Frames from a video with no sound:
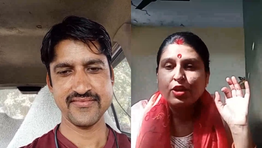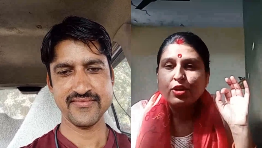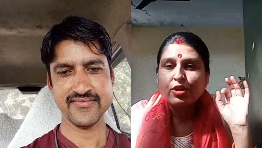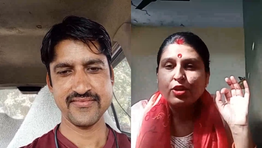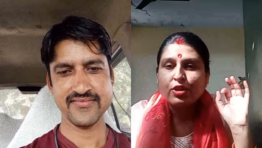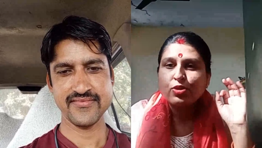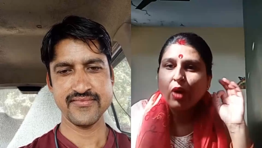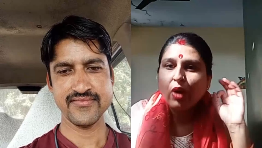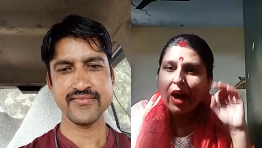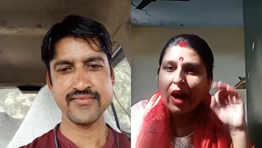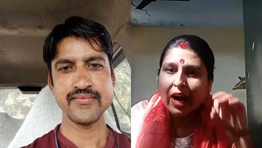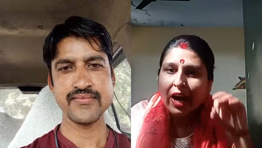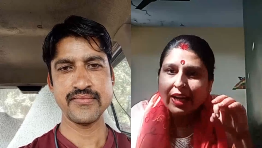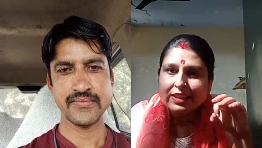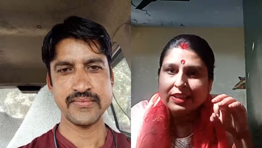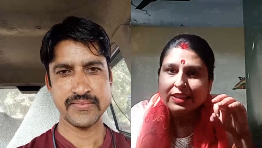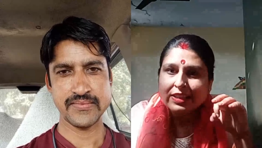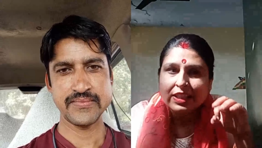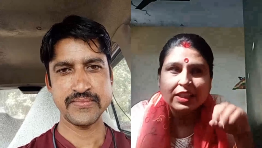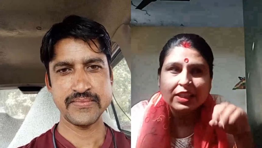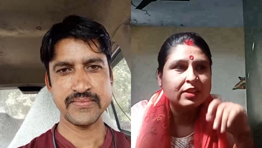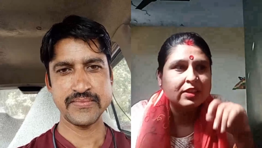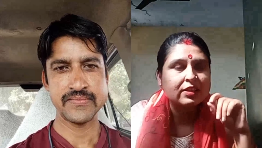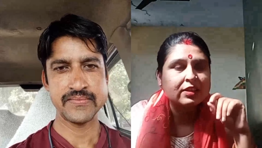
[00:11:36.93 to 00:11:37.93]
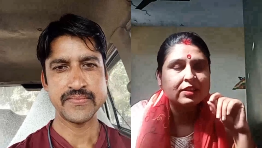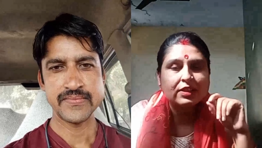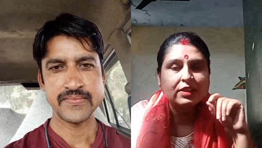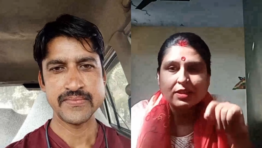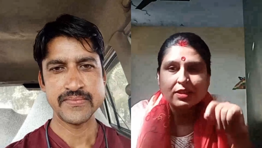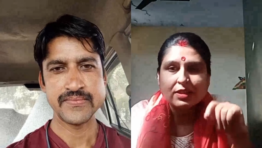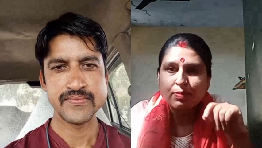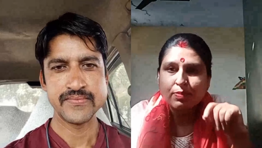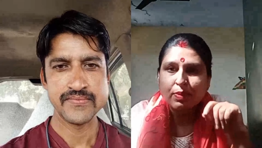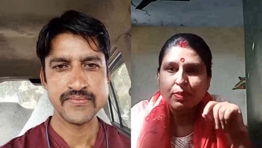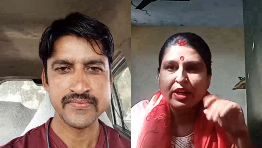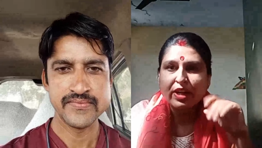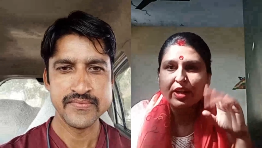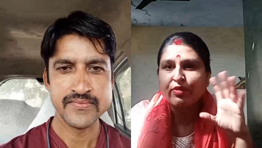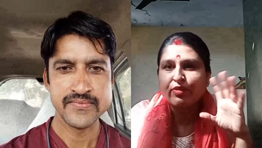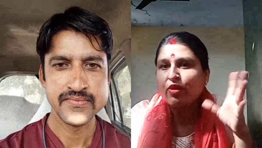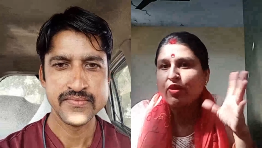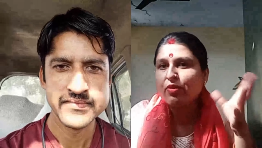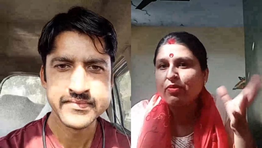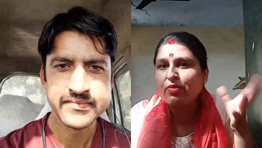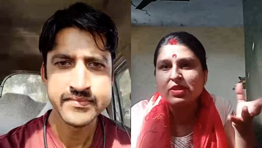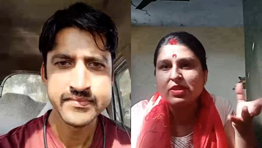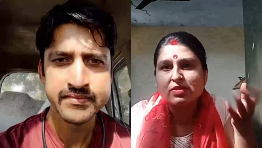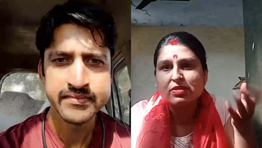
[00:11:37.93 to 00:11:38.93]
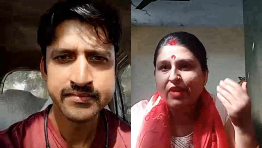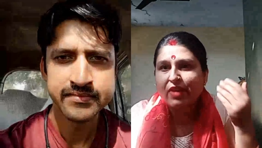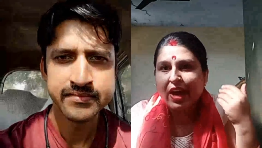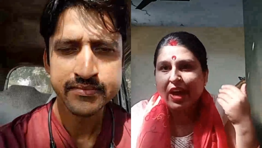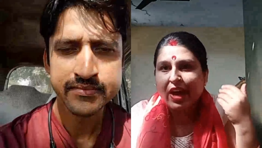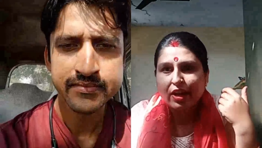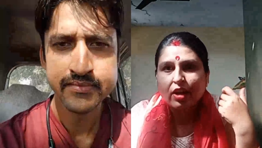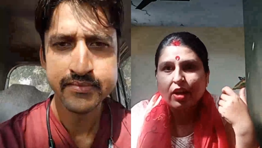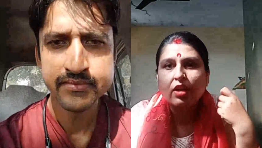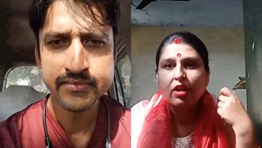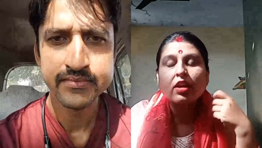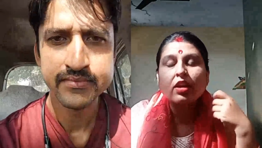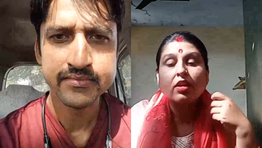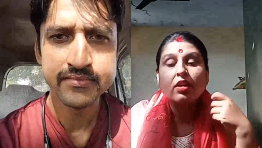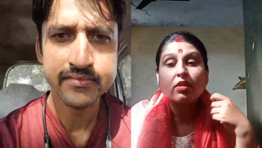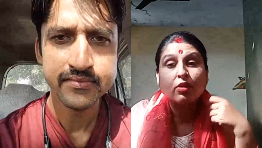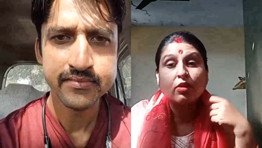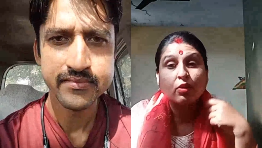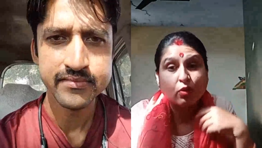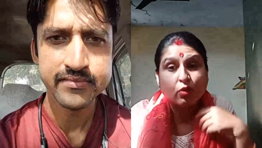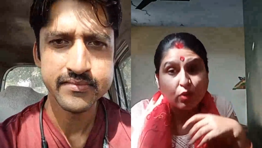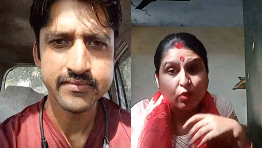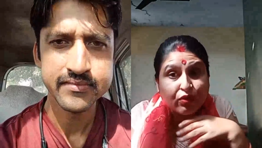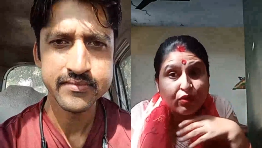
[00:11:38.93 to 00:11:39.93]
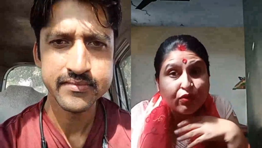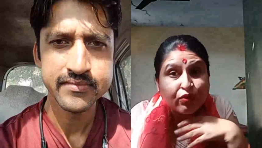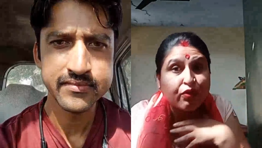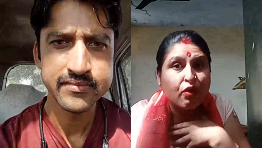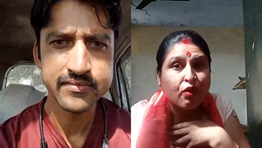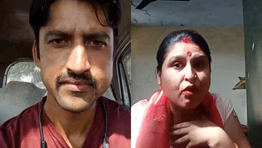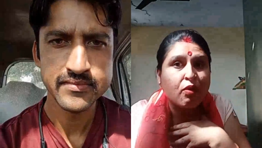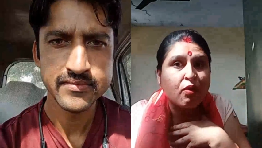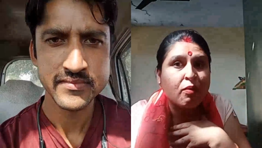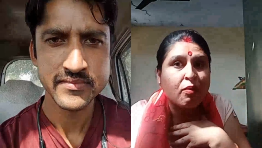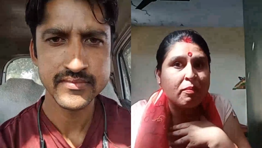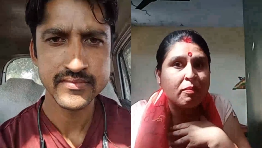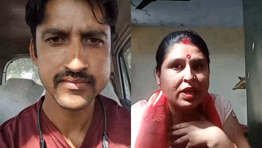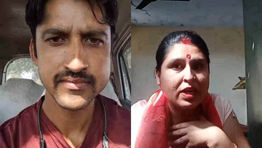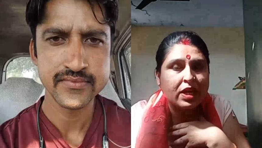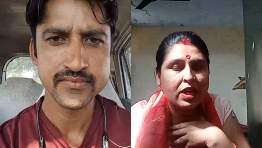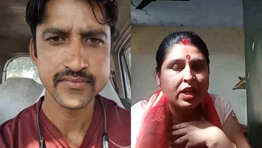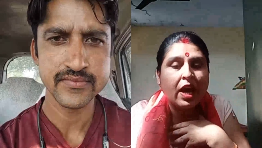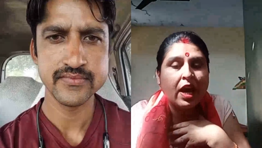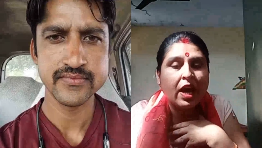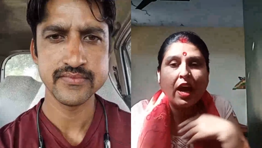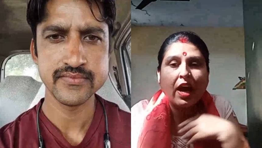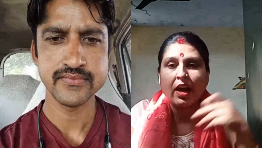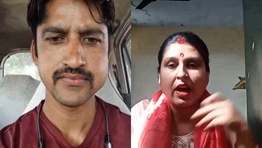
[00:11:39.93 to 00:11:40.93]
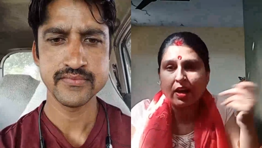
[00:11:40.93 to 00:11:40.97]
Speaker 1: So I think this platform is very good for me.